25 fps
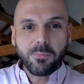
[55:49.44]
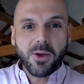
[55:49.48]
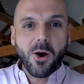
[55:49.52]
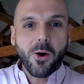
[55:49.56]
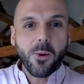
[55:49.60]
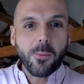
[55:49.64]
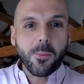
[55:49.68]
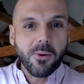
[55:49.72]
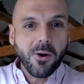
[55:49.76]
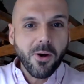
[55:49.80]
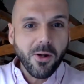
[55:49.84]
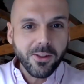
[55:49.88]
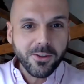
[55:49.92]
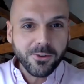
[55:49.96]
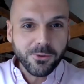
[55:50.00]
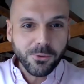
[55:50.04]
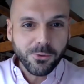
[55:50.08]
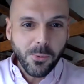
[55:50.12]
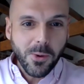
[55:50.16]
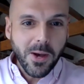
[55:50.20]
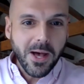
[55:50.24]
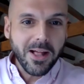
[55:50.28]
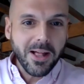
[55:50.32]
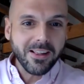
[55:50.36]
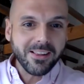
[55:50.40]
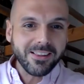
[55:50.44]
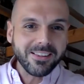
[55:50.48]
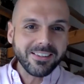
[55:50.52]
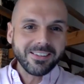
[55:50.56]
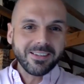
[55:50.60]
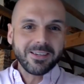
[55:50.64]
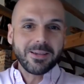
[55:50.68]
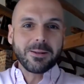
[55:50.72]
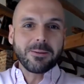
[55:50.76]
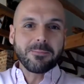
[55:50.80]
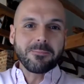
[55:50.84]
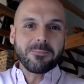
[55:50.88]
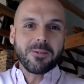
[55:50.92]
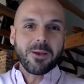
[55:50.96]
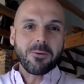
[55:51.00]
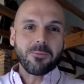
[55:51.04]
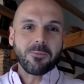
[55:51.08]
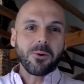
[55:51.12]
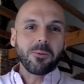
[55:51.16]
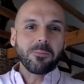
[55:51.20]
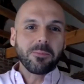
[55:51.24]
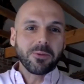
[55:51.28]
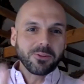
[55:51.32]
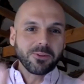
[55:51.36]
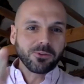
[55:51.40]
hope all is well, and
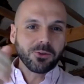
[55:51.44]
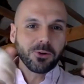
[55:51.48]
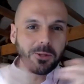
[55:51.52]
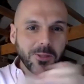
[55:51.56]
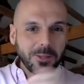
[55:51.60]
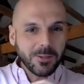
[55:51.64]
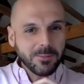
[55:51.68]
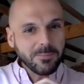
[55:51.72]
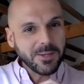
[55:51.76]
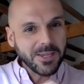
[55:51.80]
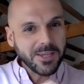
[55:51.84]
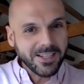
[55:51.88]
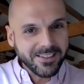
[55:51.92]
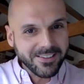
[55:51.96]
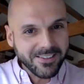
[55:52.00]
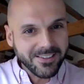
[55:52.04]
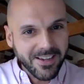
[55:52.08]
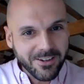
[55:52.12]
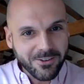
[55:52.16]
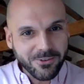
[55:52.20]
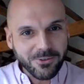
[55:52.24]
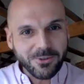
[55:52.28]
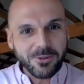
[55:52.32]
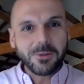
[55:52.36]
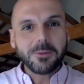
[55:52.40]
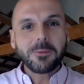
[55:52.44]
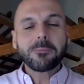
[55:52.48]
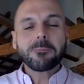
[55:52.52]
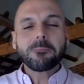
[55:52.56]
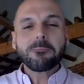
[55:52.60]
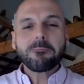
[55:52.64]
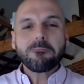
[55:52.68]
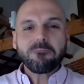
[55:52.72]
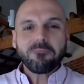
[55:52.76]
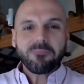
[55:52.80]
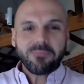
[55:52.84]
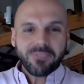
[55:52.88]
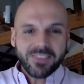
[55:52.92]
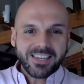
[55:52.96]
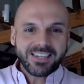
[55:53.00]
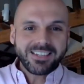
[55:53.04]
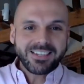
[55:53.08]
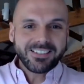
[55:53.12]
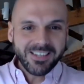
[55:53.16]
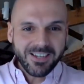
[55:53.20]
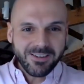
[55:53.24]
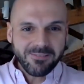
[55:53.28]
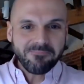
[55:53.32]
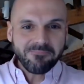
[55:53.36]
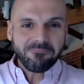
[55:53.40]
we'll certainly be in touch.
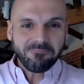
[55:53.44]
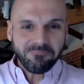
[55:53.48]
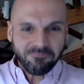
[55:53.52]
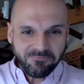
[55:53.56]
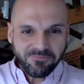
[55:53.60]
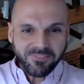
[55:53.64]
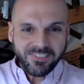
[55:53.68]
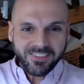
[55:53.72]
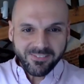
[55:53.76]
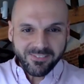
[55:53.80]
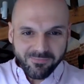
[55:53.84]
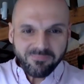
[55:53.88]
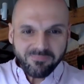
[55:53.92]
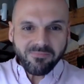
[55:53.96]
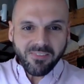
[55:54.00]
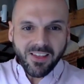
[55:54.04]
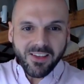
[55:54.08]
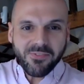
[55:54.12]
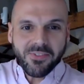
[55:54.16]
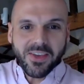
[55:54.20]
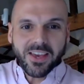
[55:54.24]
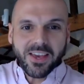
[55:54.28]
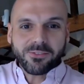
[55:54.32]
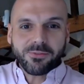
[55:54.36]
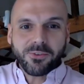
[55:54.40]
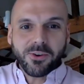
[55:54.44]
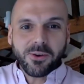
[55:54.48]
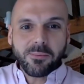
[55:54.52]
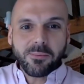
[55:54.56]
Yeah. Thanks very